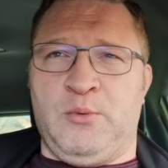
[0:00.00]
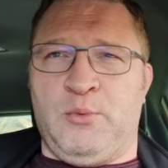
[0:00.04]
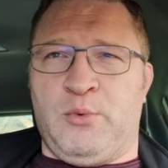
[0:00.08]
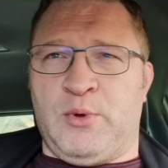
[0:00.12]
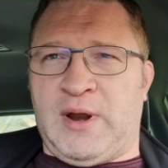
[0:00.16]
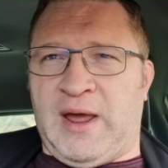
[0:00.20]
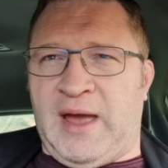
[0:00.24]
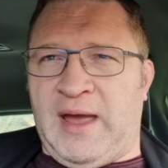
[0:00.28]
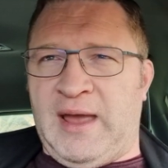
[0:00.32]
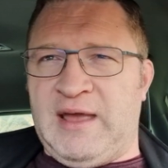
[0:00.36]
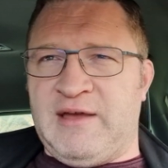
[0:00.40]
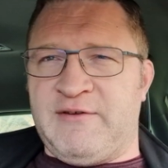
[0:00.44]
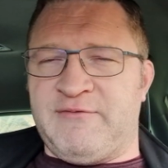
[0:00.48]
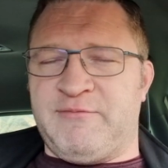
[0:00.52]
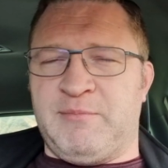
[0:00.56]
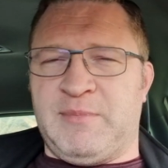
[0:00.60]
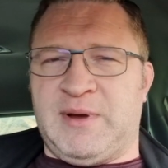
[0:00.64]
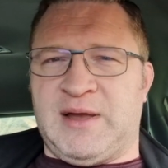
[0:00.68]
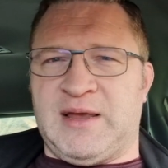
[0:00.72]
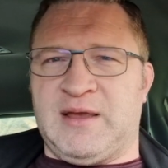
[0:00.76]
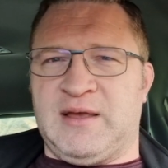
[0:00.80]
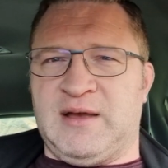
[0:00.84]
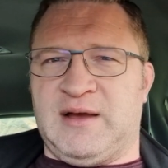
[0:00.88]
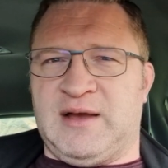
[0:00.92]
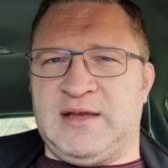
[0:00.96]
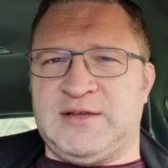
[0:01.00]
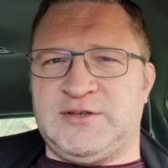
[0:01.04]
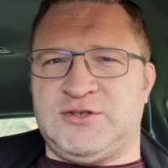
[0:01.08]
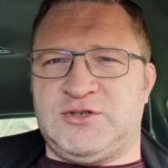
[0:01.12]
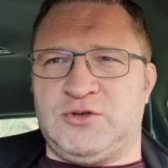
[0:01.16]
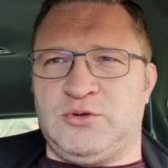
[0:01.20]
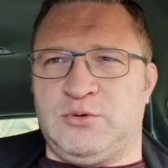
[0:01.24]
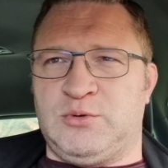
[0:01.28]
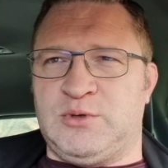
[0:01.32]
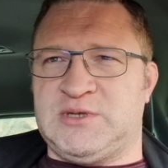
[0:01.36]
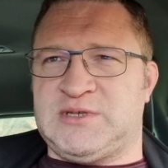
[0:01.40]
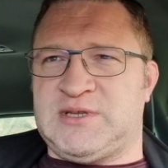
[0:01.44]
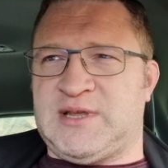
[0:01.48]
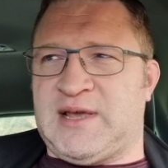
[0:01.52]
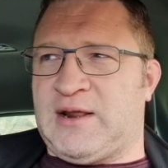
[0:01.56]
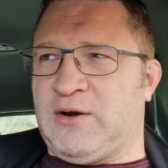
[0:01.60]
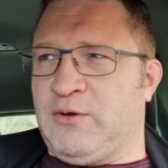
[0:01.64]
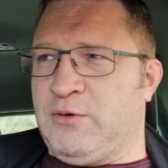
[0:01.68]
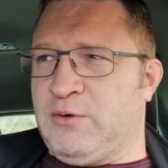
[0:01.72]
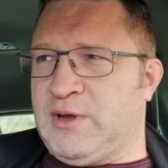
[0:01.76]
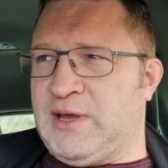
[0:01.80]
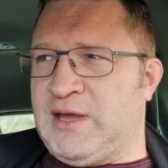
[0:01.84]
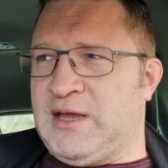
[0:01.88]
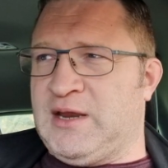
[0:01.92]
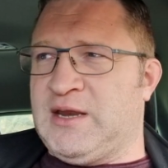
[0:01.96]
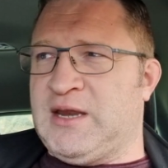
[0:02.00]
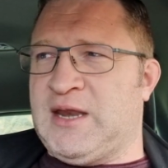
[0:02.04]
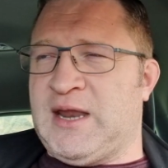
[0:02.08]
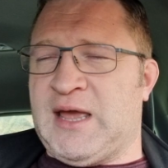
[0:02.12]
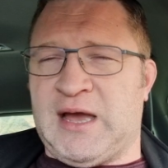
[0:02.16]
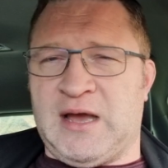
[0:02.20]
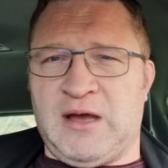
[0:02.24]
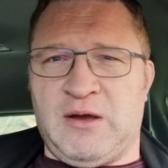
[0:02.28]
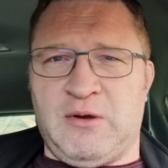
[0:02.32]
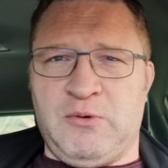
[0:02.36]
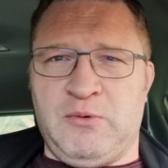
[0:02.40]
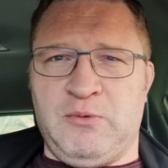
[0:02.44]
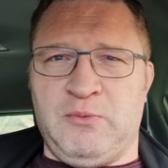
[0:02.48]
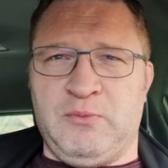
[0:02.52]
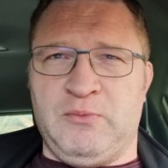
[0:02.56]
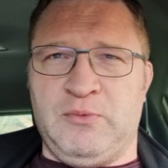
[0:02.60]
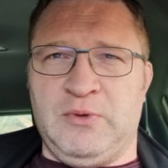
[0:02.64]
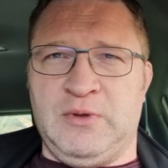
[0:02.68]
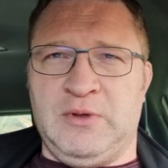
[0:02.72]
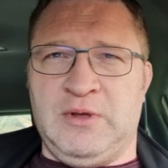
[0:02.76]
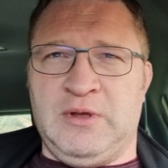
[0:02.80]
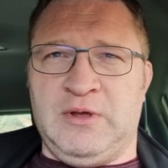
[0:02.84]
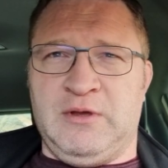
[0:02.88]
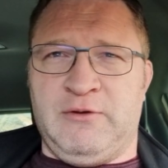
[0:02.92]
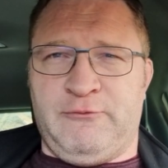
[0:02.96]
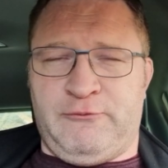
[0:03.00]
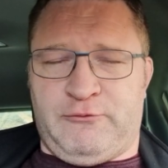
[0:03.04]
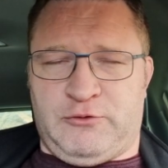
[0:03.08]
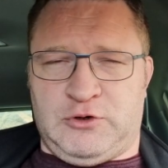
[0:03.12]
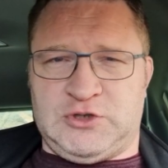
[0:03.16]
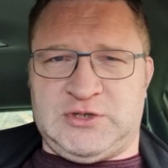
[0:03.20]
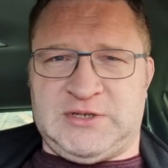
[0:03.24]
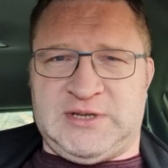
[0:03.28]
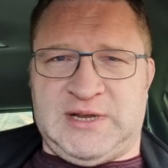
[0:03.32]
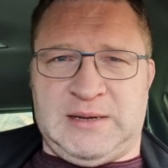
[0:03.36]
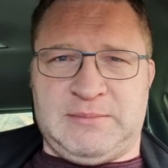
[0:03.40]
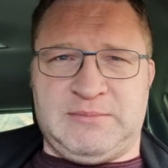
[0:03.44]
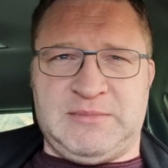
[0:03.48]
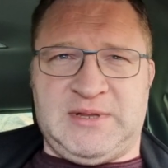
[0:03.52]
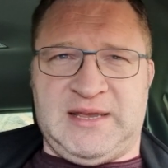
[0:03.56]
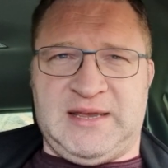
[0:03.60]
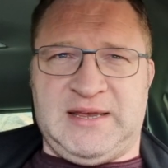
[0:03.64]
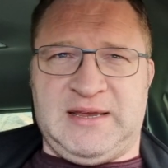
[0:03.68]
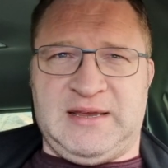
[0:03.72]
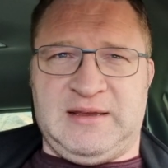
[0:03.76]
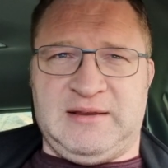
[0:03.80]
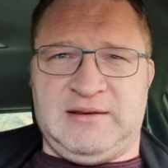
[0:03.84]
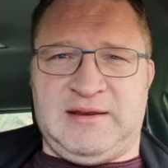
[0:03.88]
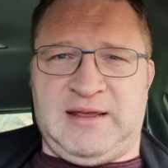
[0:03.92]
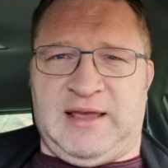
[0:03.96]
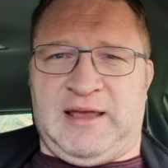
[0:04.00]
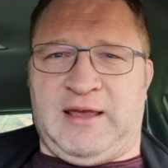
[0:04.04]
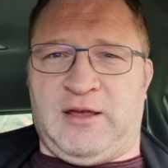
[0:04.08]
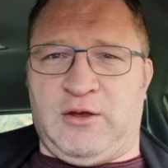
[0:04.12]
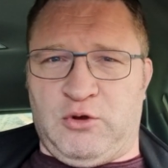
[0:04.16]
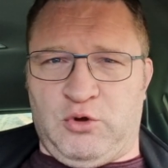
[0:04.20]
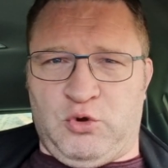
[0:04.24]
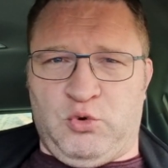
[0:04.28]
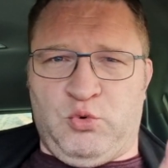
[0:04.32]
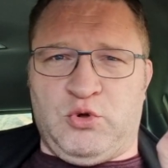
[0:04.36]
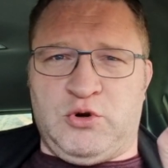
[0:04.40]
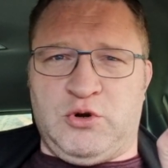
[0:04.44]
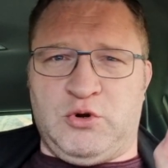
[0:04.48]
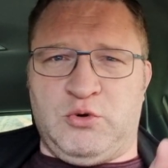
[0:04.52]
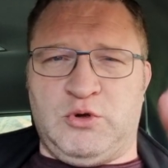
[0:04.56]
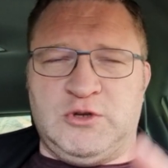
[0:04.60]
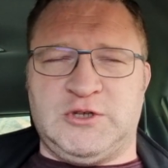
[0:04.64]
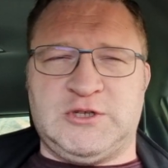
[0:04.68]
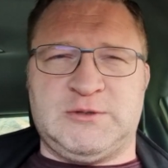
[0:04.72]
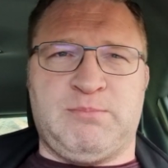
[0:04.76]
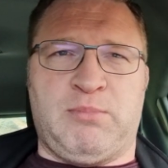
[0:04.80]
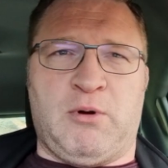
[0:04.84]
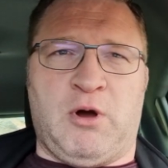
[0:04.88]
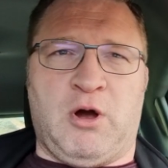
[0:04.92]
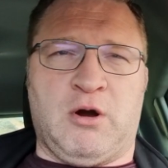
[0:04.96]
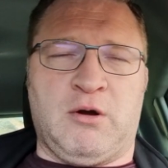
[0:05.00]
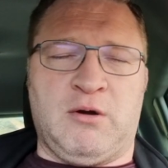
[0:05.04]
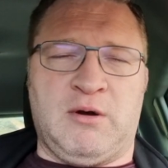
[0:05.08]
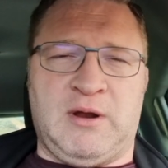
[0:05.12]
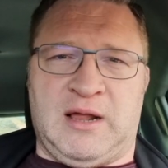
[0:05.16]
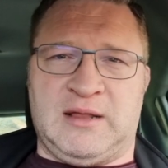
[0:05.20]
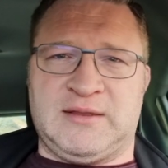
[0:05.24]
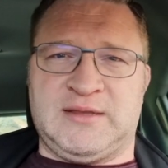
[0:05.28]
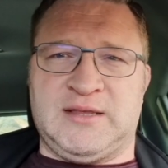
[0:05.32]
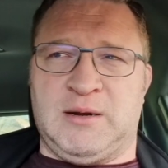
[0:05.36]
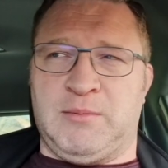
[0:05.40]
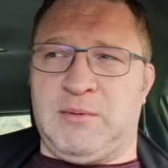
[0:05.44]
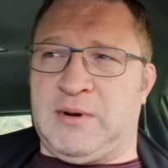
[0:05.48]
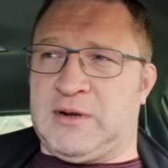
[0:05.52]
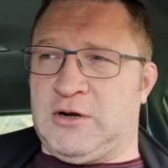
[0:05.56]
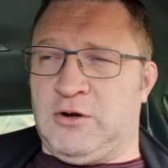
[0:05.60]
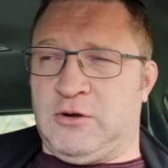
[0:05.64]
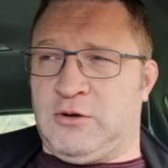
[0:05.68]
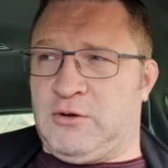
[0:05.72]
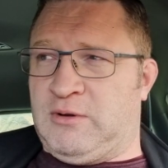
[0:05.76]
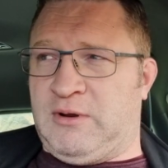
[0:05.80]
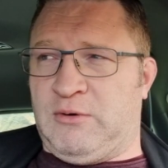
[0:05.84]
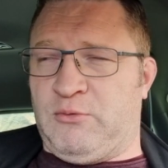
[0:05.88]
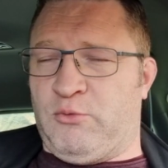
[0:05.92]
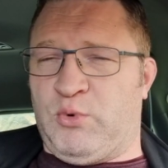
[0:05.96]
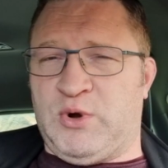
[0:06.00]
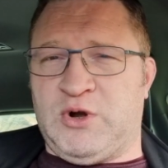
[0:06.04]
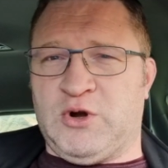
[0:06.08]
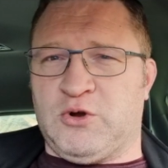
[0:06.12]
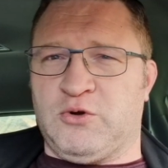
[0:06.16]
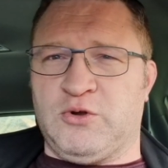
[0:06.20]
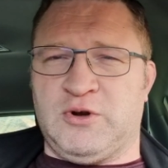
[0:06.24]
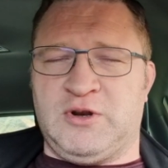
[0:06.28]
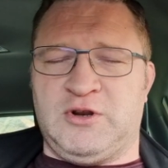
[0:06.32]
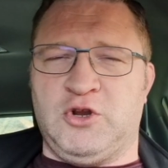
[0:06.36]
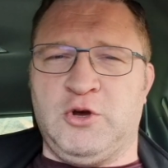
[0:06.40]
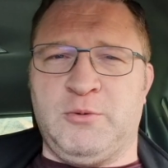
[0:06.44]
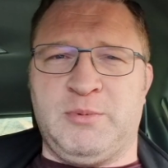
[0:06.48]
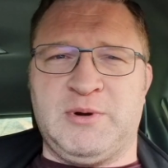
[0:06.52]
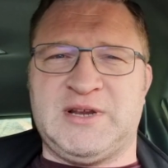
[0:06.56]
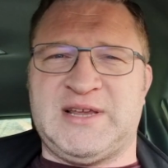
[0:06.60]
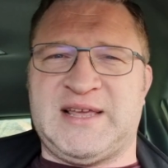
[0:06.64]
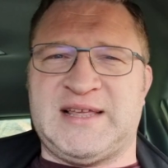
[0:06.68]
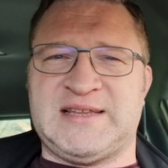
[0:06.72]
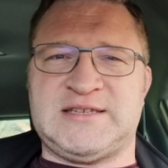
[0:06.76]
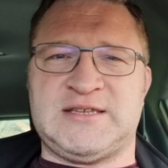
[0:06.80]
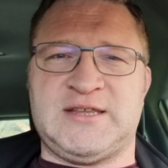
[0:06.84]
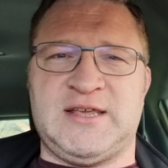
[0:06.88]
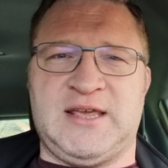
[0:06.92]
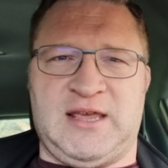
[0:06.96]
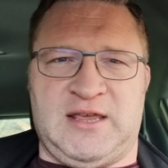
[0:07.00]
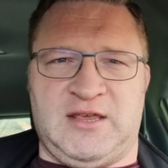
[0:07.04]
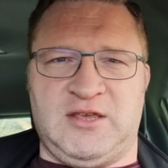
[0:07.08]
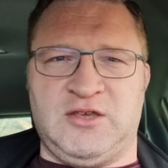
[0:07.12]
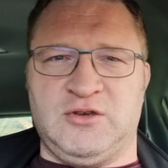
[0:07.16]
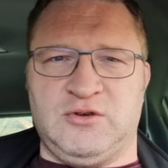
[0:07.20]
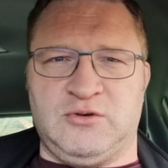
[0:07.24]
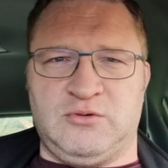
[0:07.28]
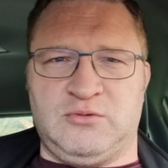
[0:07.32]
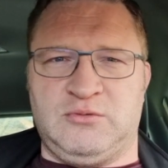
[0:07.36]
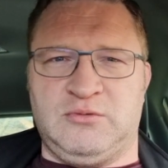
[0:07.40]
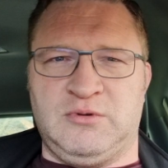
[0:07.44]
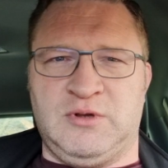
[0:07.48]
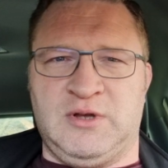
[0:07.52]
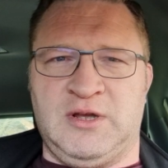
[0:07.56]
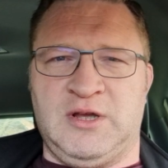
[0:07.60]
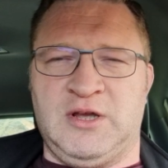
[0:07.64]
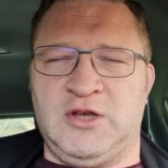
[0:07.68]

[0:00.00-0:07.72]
What I have my guys do is that, okay, now first time they quote unquote spar, I tell them, like, look, nobody gets to hit you.